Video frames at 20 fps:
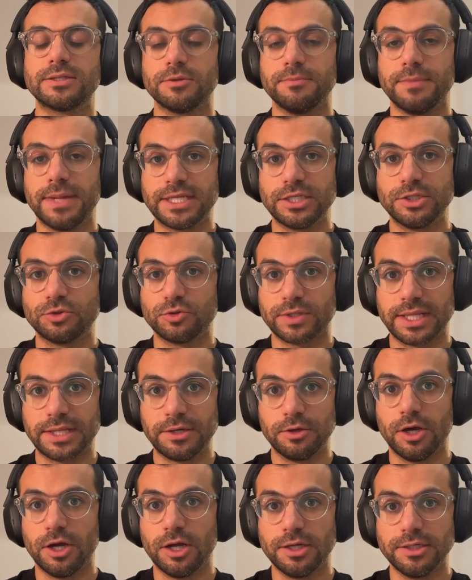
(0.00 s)
So making sure they're
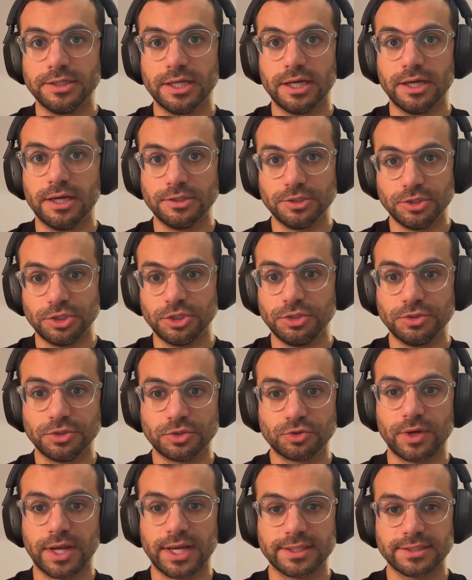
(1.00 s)
not under undue
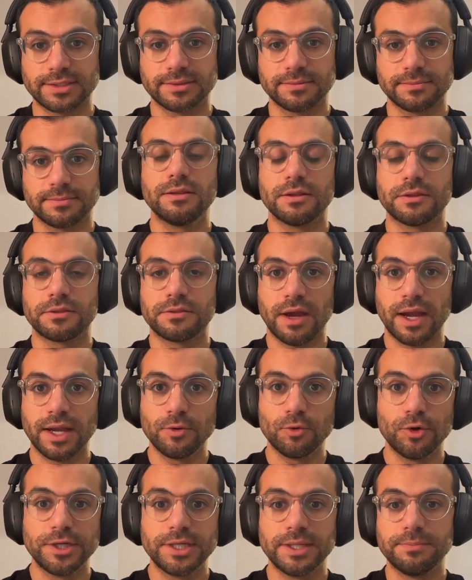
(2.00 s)
stress. The
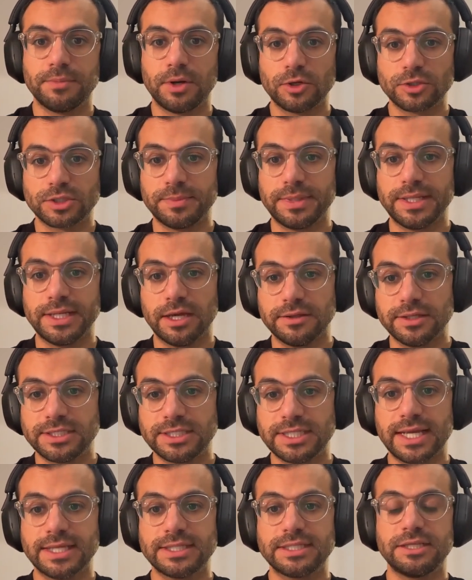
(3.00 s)
thyroid and possibly other
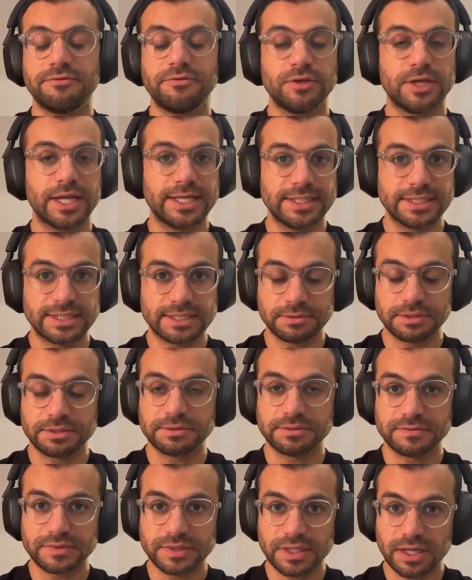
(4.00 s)
tests, if you're getting
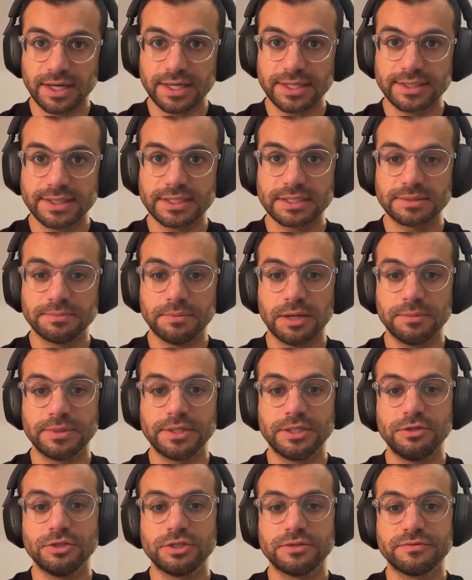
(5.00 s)
symptoms of tiredness, might
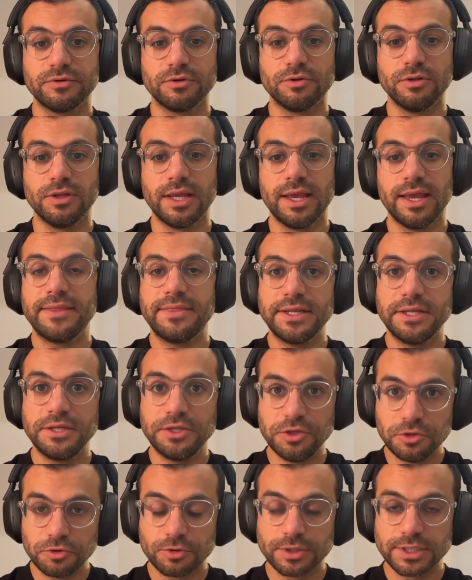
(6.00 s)
be useful. And
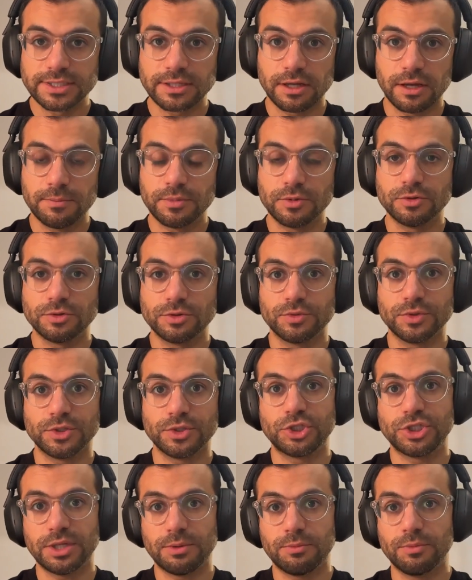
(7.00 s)
then urine samples,
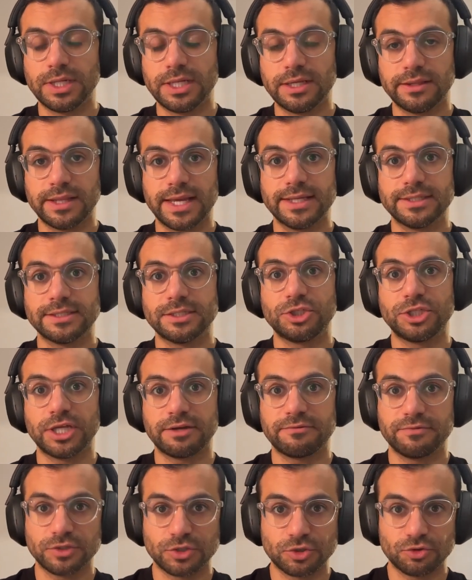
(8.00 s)
which generally are there to
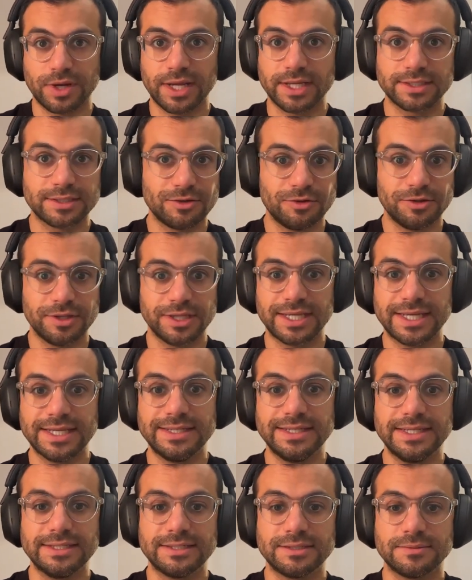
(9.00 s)
check for stress on the
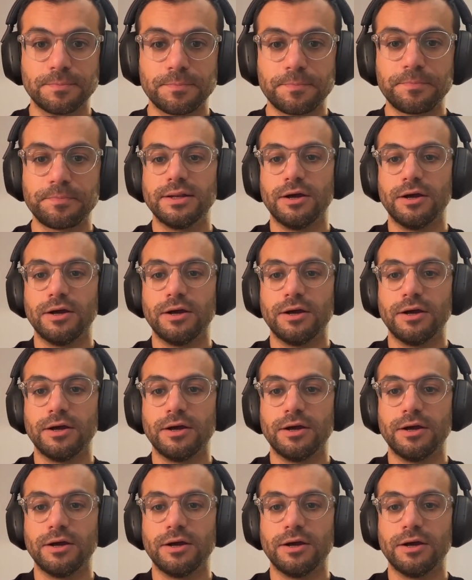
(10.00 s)
kidneys.